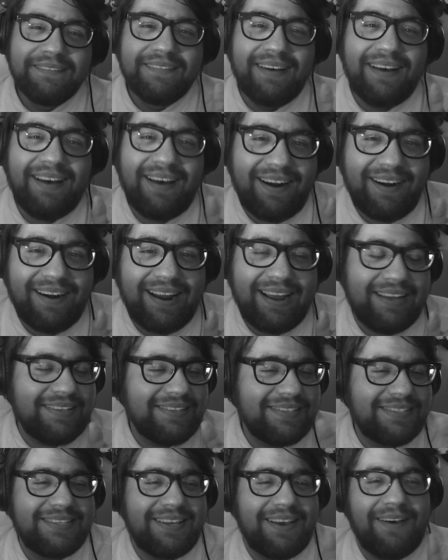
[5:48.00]
Alright,
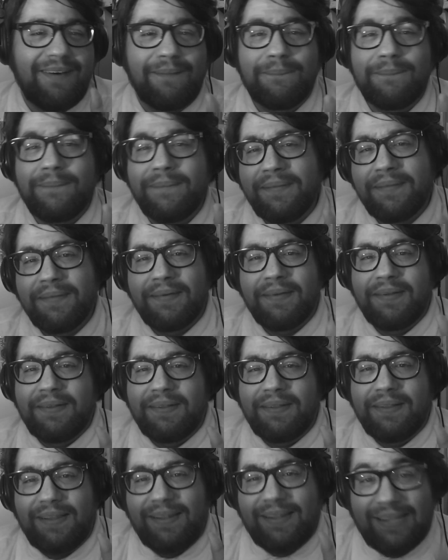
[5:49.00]
so
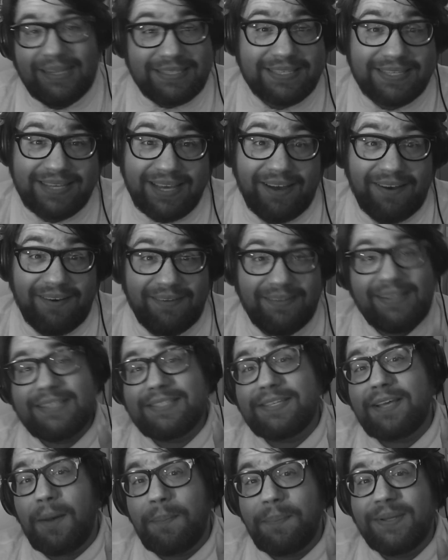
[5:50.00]
let's go. Let's
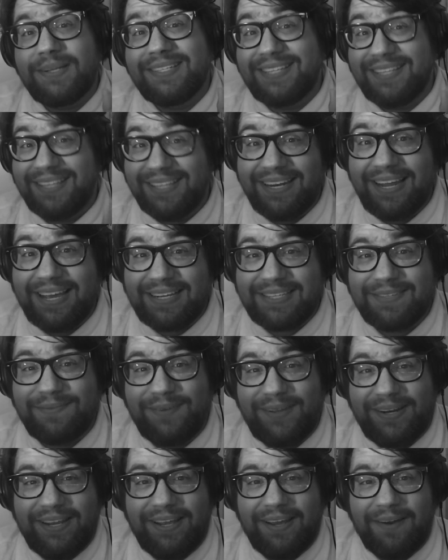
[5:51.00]
hop into the next
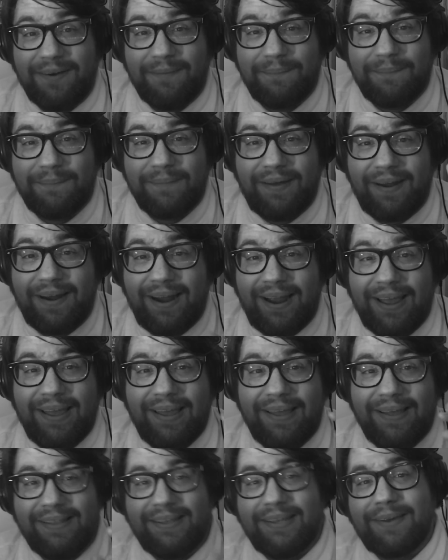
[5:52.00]
video.
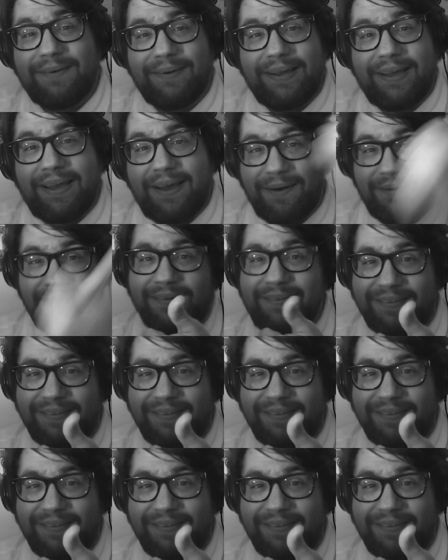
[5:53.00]
Alright, here we go.